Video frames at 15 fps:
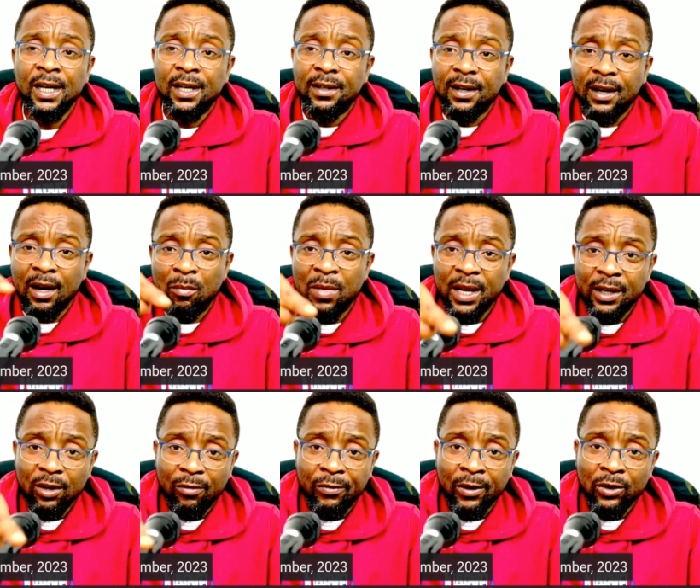There are many
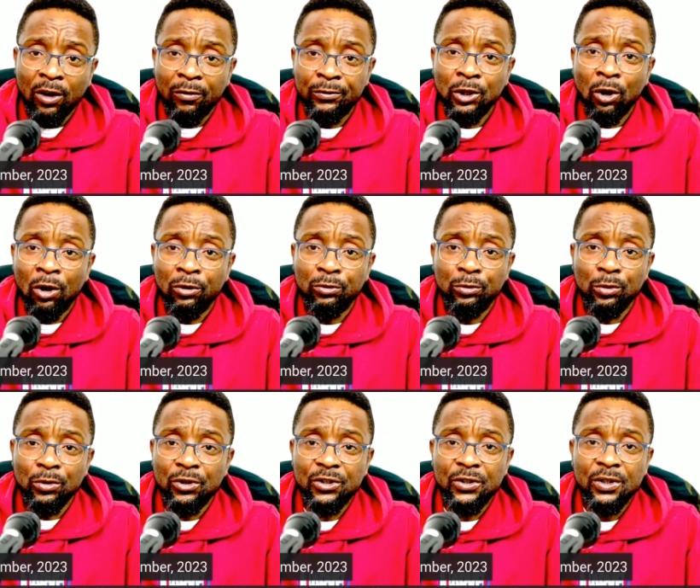of your
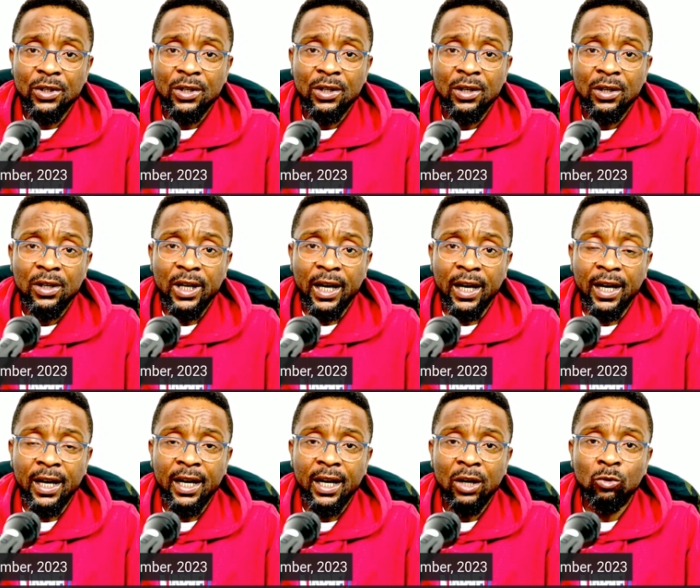uncles
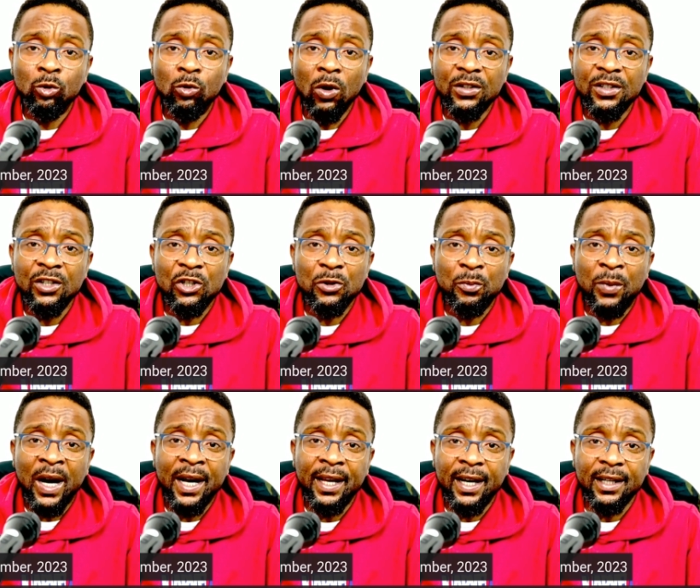who got
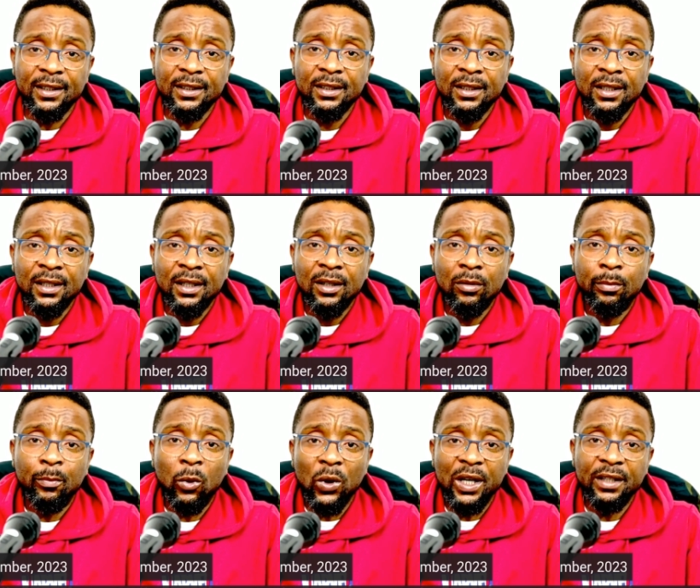inspired
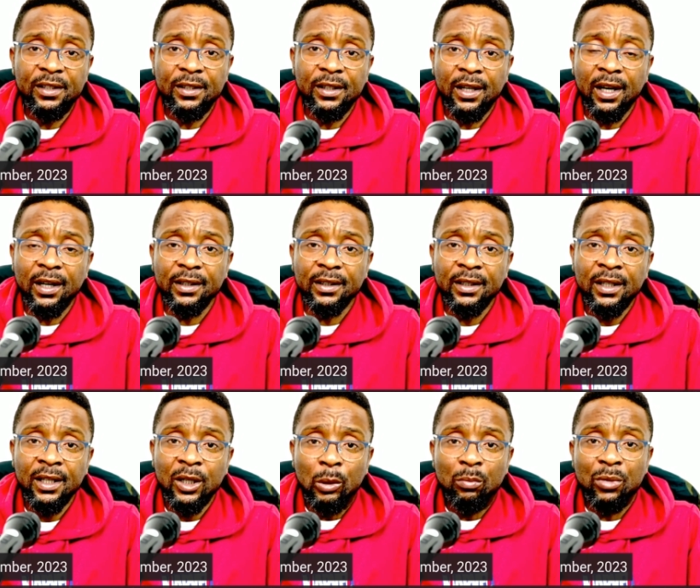politically
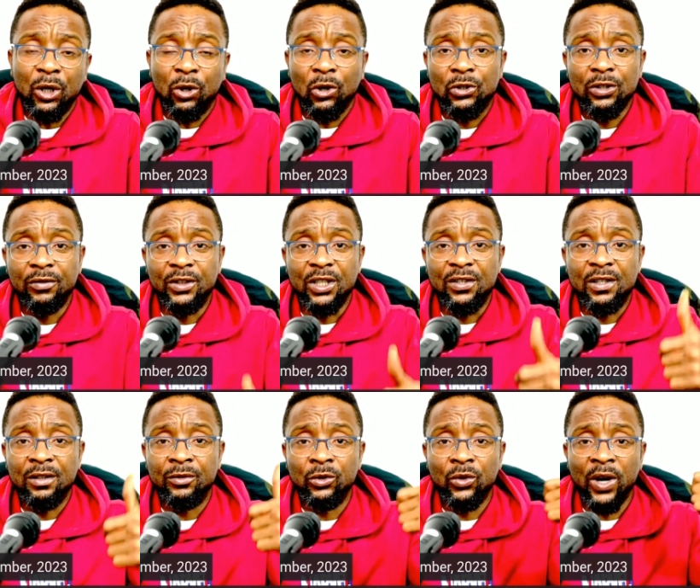because of the
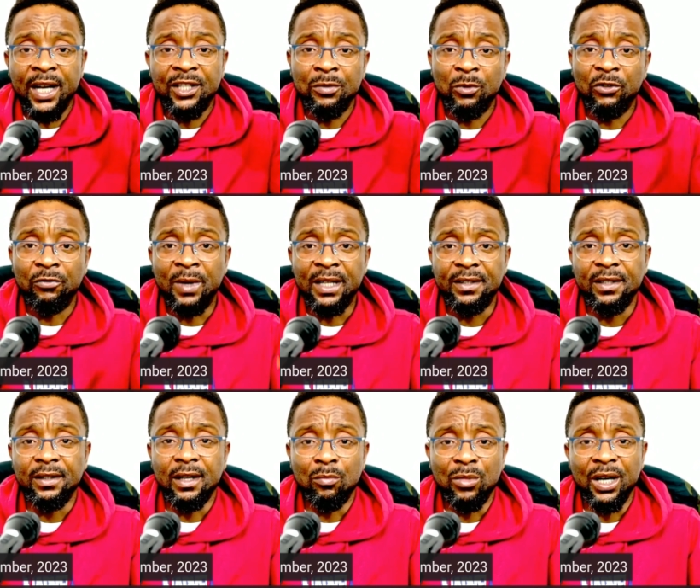civil rights movement in
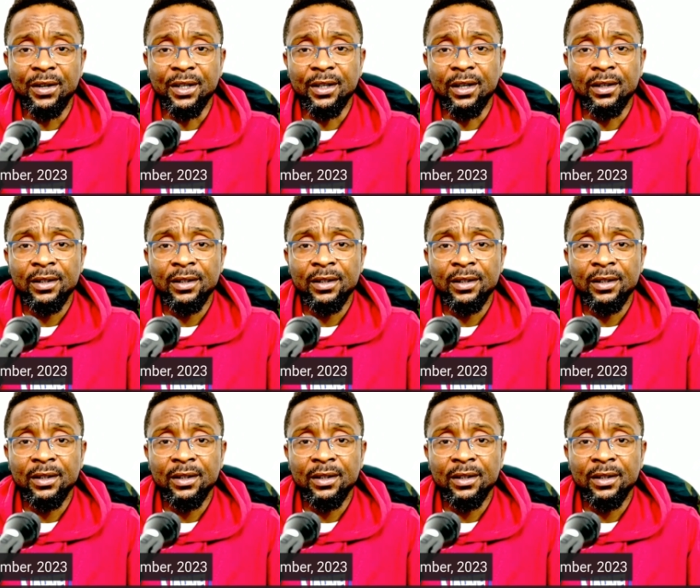America.